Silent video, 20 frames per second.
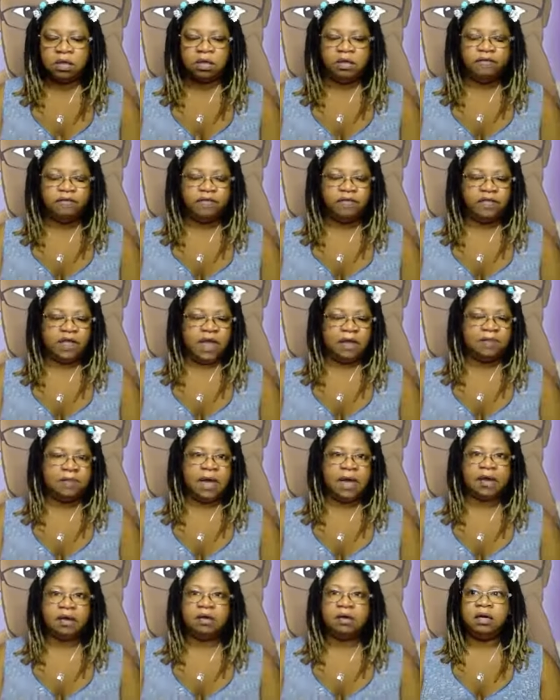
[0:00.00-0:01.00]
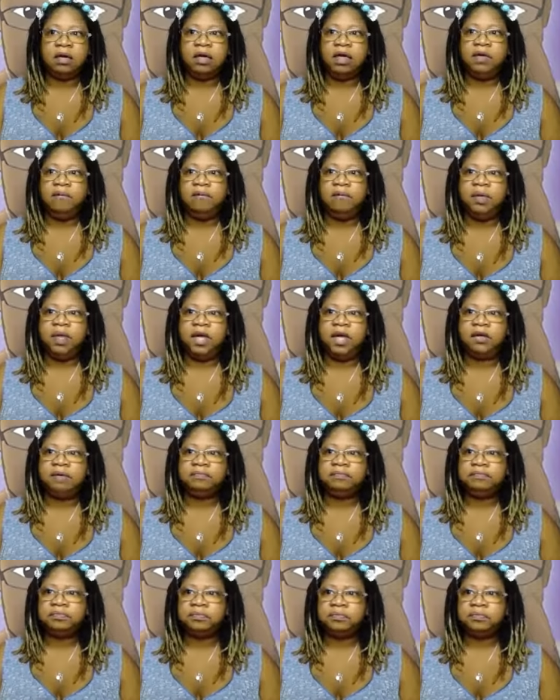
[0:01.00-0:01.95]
for that matter. But